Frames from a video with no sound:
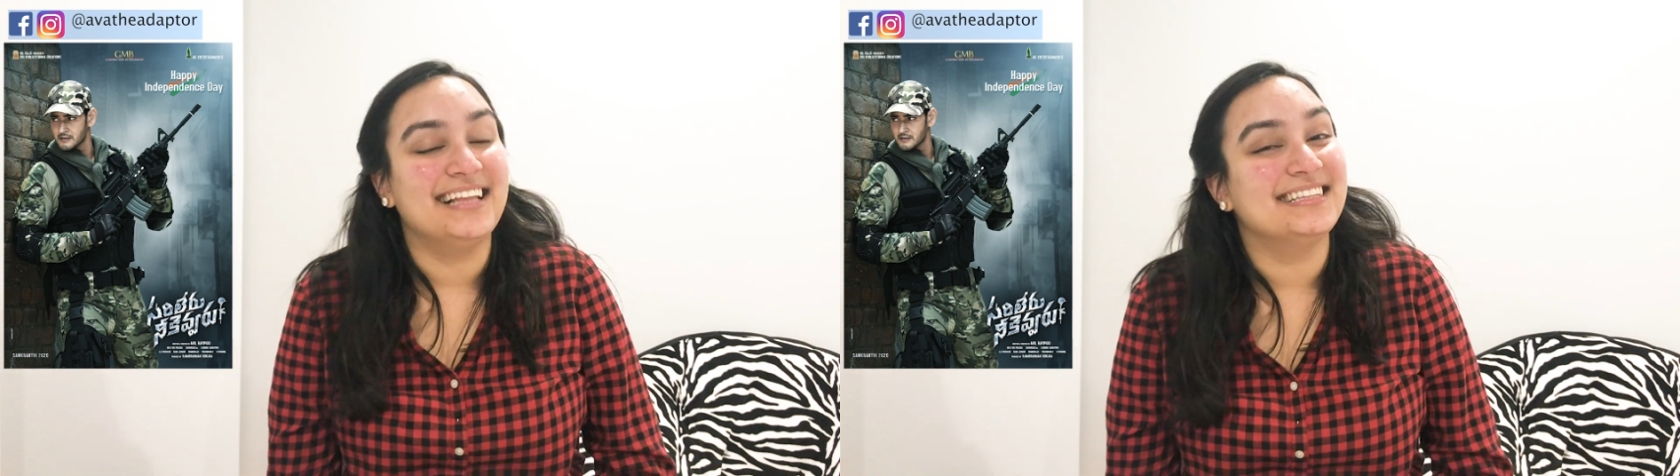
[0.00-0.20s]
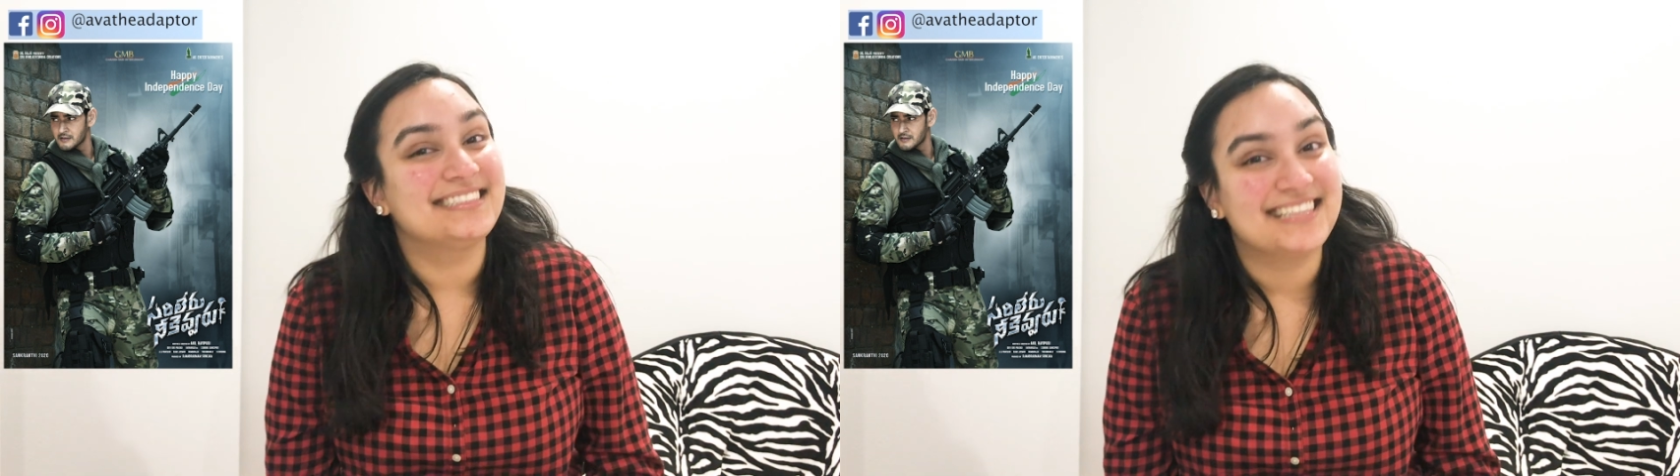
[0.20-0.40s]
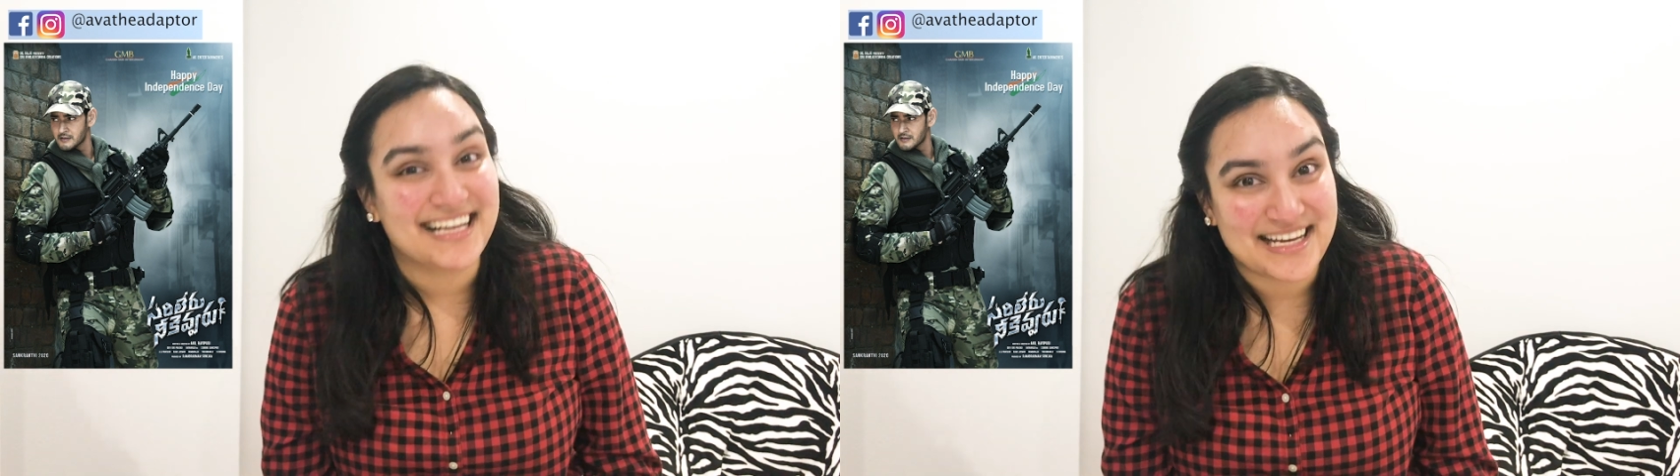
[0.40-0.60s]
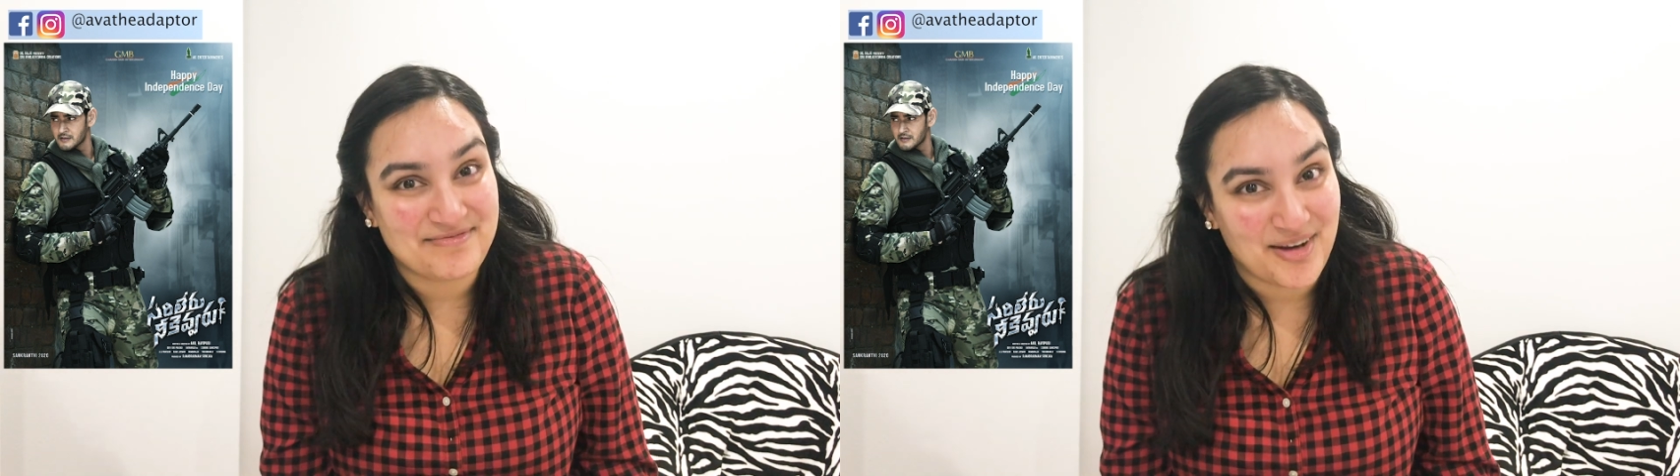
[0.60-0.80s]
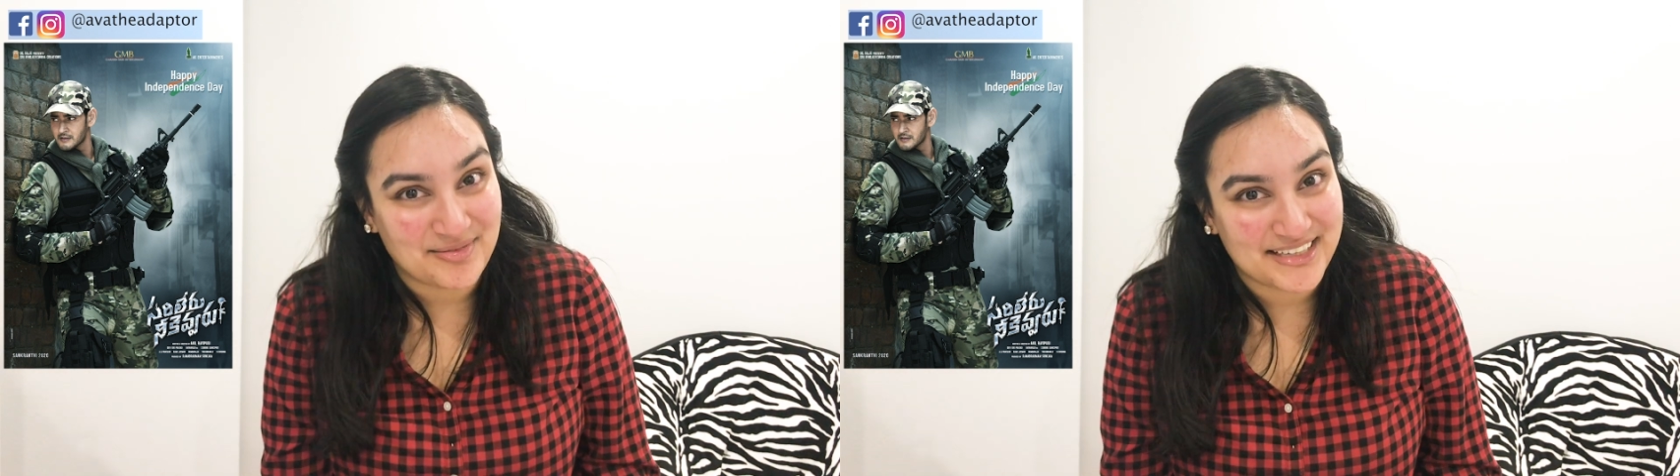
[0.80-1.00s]
And the second
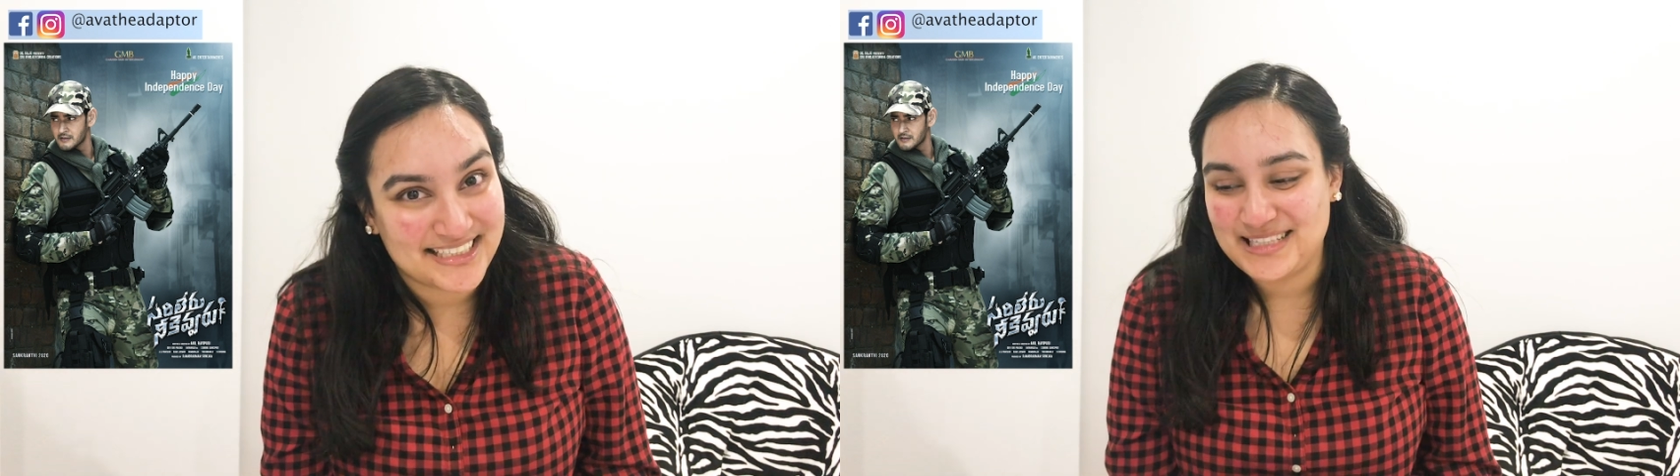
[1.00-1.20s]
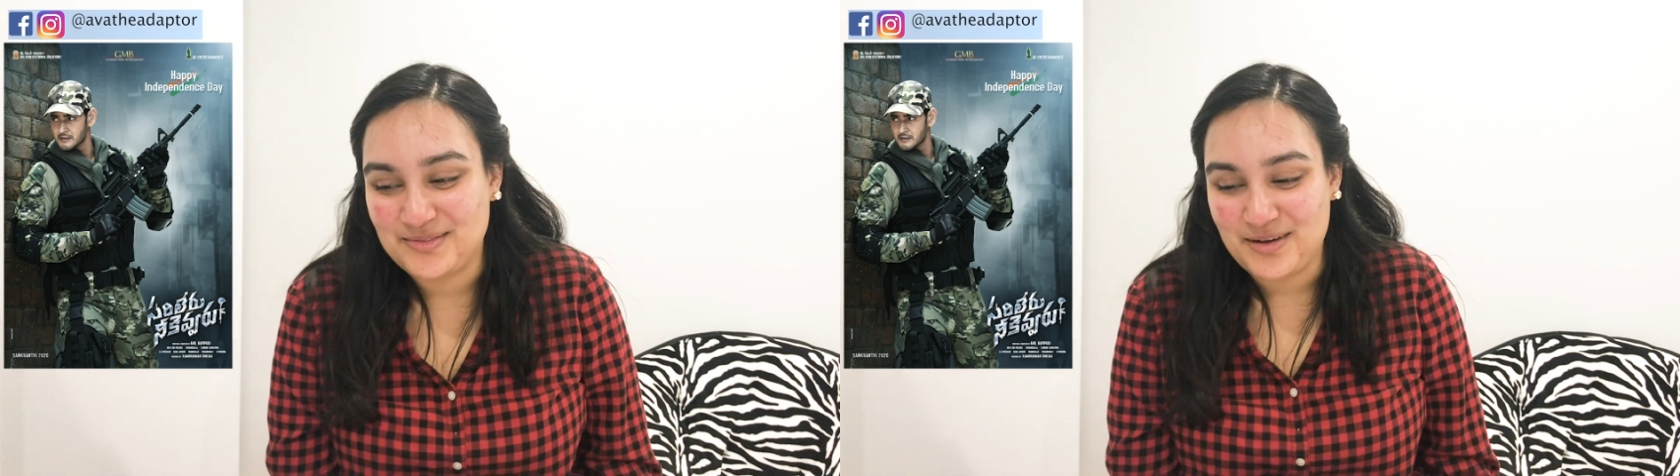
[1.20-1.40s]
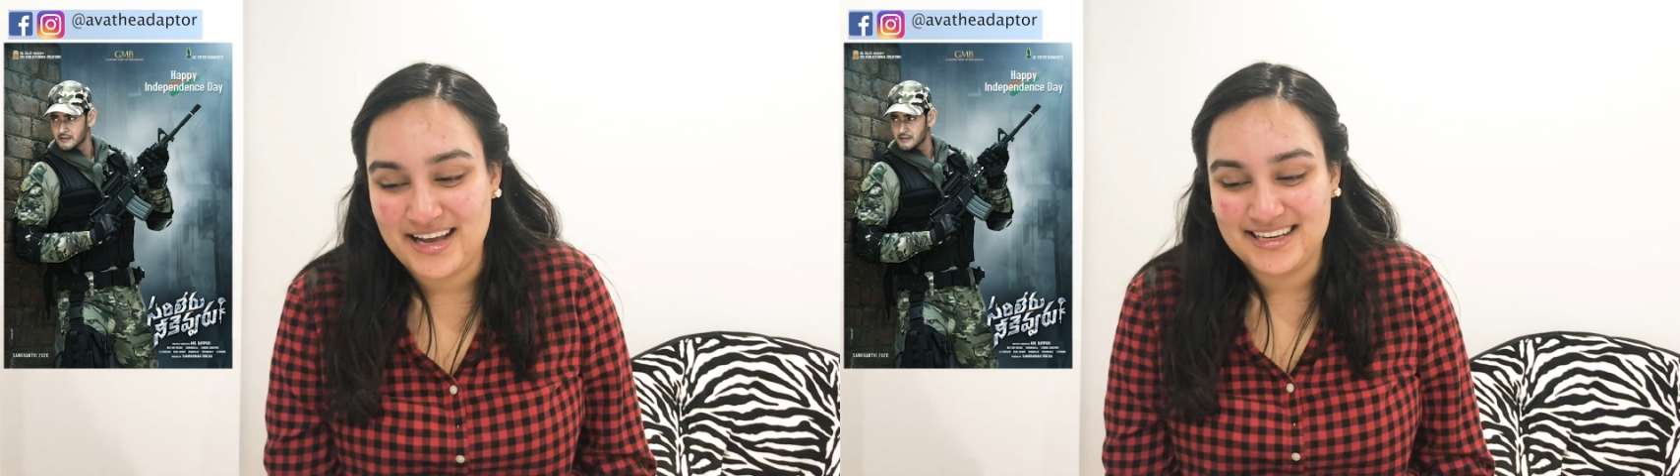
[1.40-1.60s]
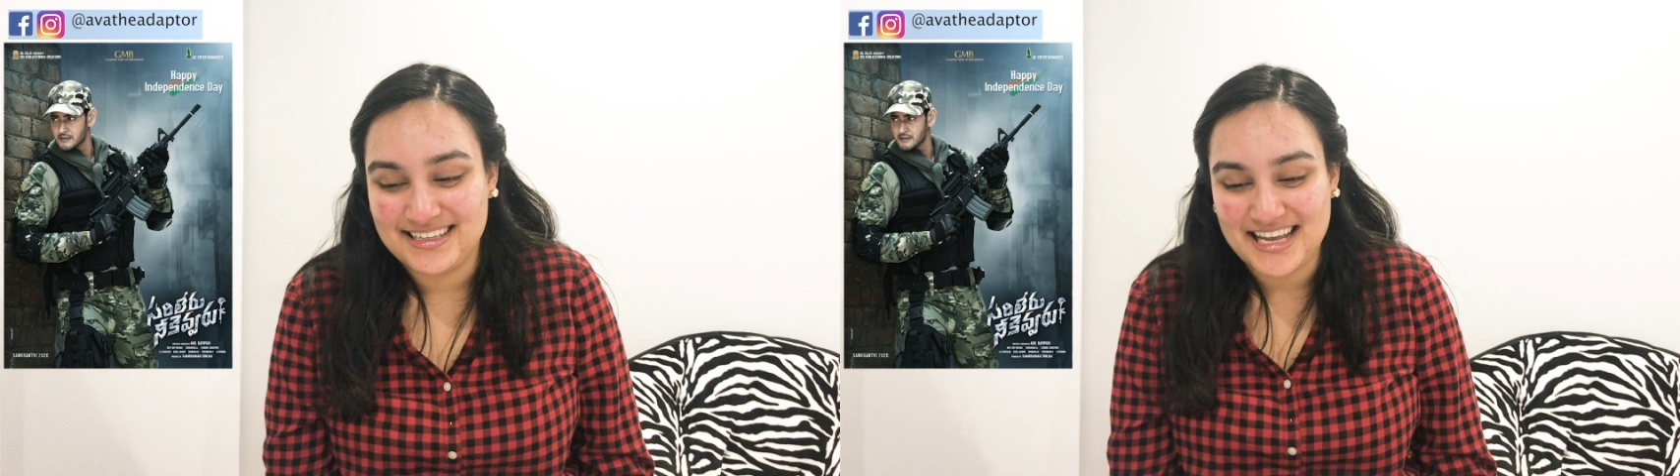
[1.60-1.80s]
moment is when